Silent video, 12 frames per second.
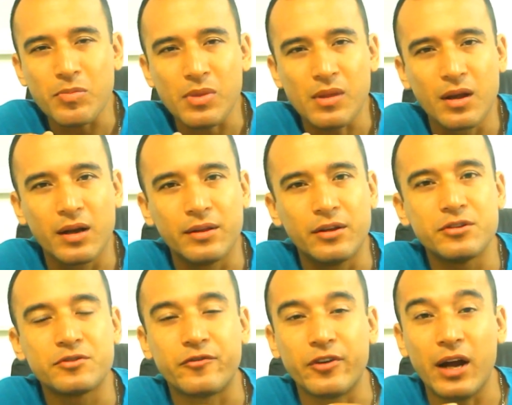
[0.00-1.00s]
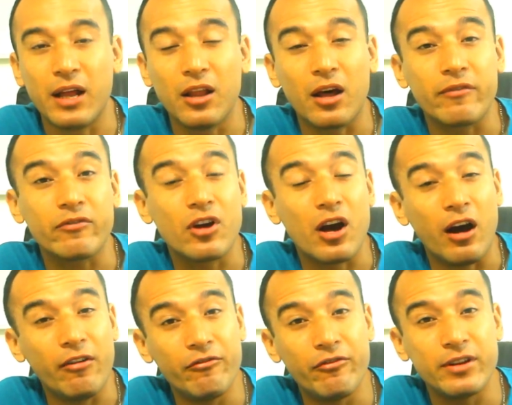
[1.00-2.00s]
there's a lot of
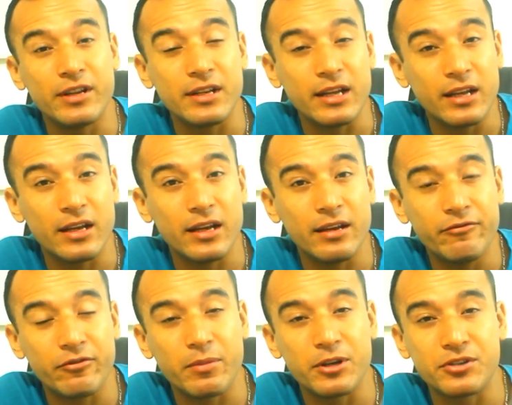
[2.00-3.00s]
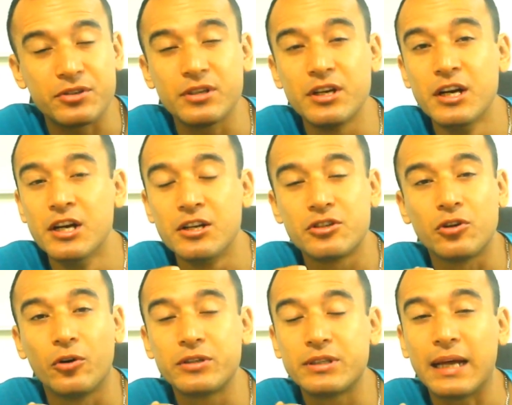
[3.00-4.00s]
confident information,
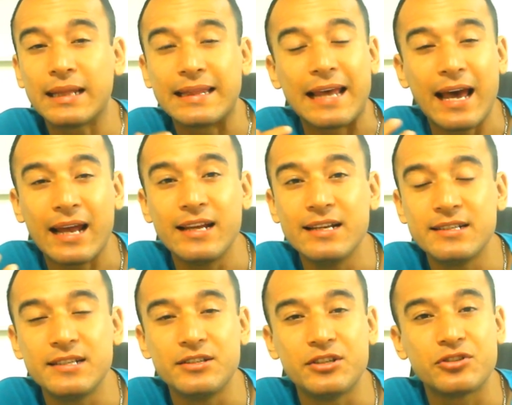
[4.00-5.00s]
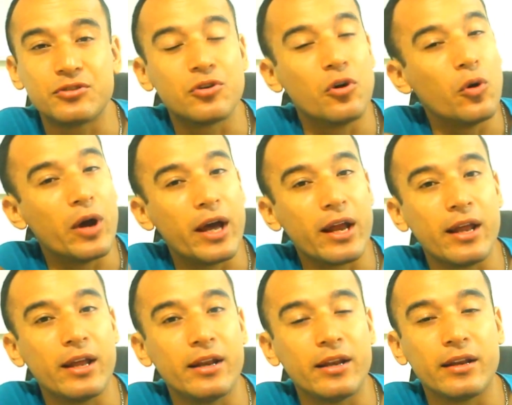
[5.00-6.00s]
so it's not that easy just to go
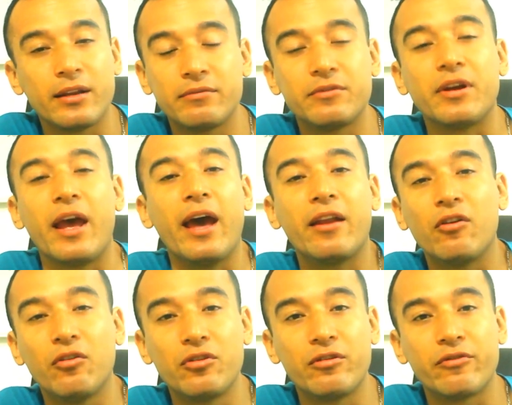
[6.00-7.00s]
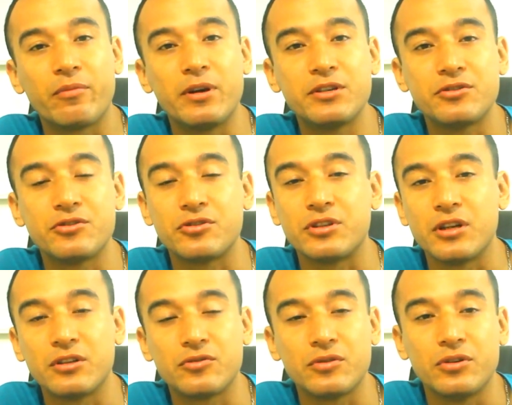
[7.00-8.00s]
ahead and to hand all the information
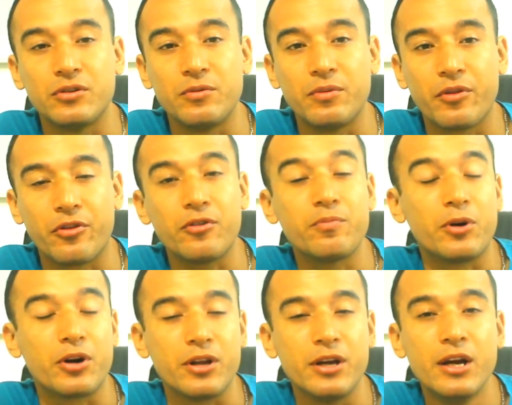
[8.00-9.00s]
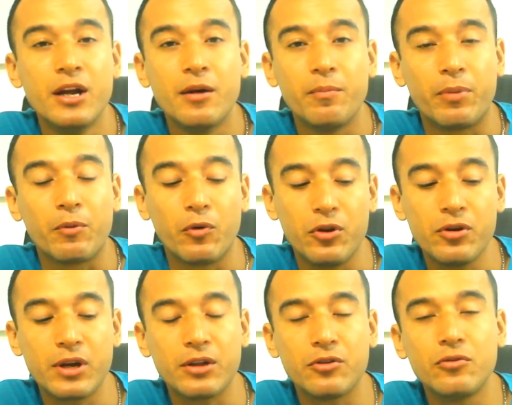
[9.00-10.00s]
to a third party. But what you
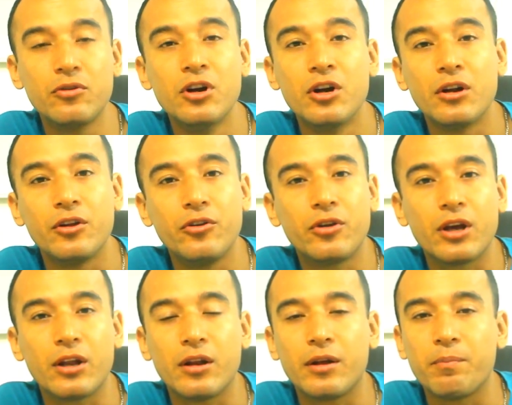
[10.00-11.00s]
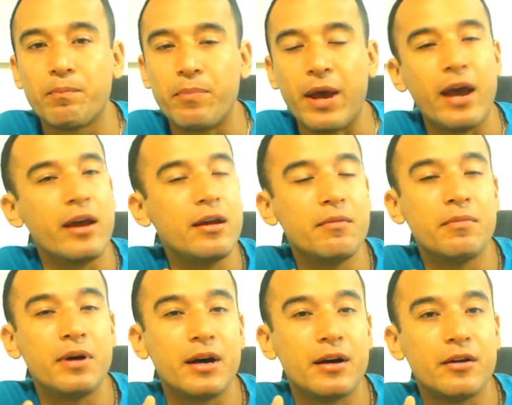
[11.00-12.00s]
can do, you can pay
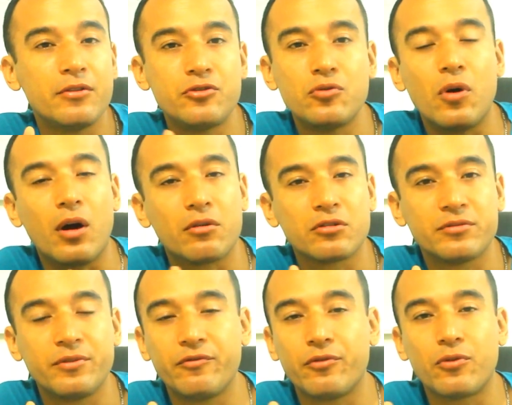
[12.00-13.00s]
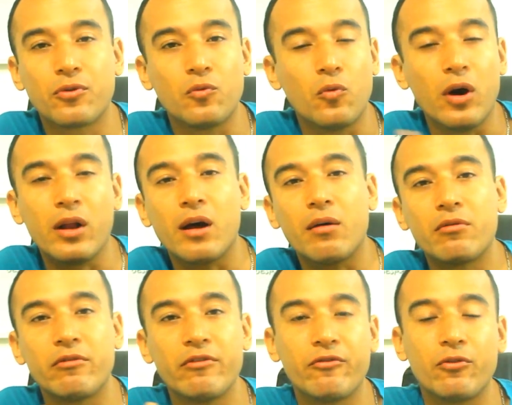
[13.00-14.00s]
him 2 hours before, 1
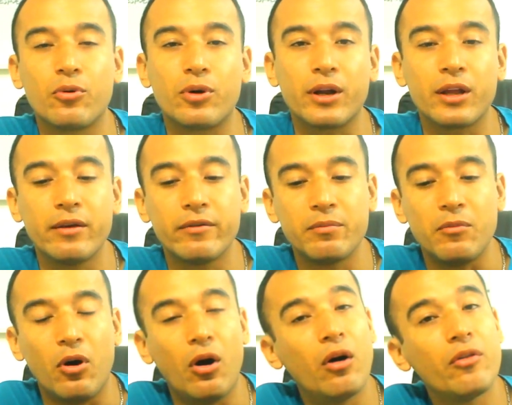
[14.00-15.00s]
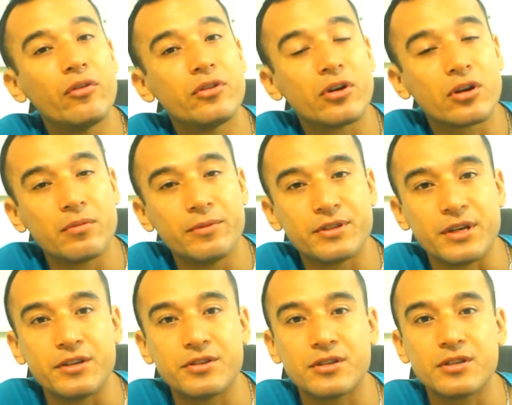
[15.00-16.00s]
hour before, and give him all the
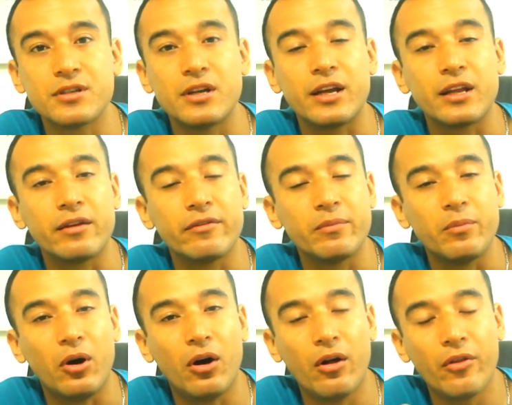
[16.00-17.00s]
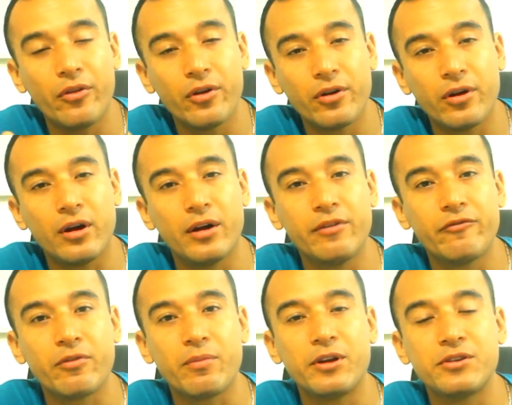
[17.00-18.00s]
documentation and give him all the
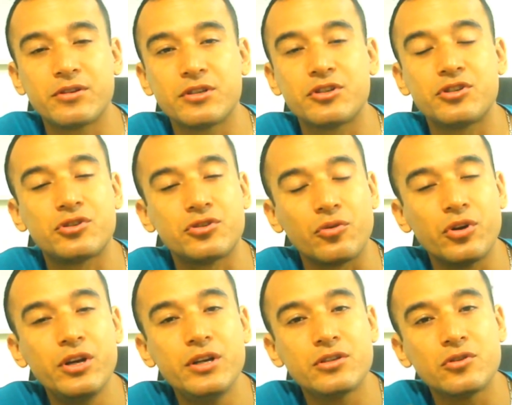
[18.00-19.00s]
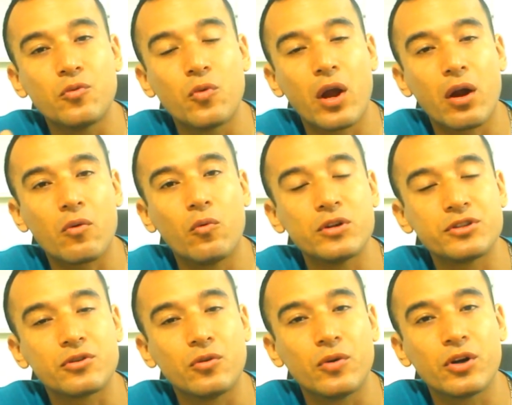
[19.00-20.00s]
information, so he's aware of what's
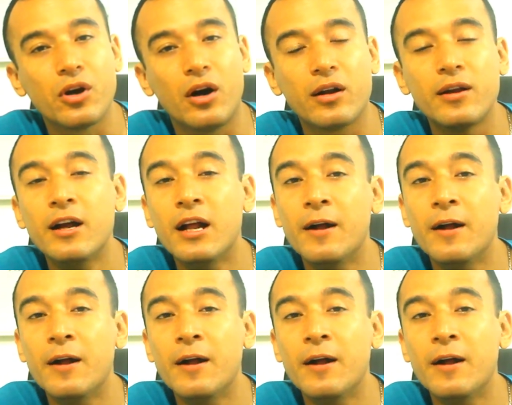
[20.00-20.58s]
going on.